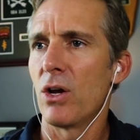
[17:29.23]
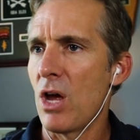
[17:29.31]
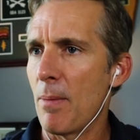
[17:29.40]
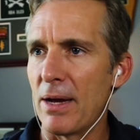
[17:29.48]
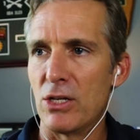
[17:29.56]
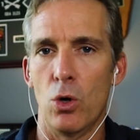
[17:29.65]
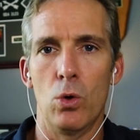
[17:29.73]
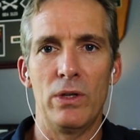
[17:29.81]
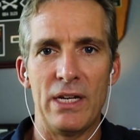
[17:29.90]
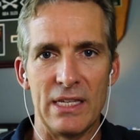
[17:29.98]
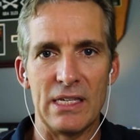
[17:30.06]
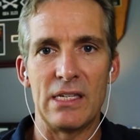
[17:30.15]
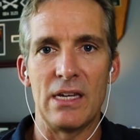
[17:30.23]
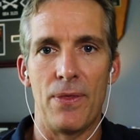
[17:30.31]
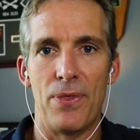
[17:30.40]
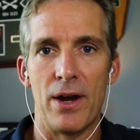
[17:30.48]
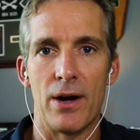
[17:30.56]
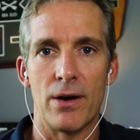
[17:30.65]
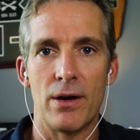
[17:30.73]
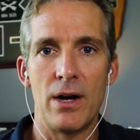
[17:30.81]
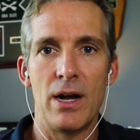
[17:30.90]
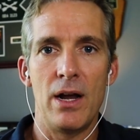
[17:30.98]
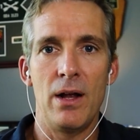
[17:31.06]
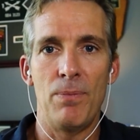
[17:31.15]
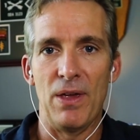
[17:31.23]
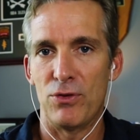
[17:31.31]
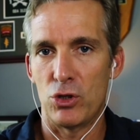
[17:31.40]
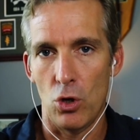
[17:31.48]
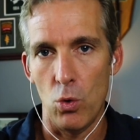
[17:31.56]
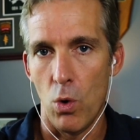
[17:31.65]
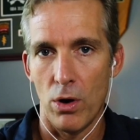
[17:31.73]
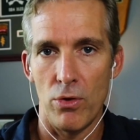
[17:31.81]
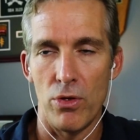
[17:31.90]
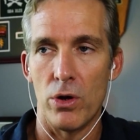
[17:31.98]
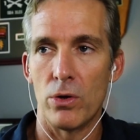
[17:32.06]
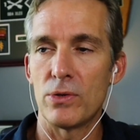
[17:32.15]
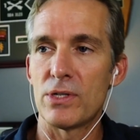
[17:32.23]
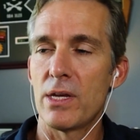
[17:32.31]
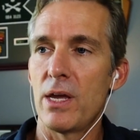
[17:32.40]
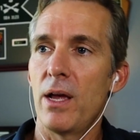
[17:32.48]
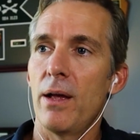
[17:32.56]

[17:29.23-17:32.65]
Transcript: yep, I totally can see it there? If so, what are those?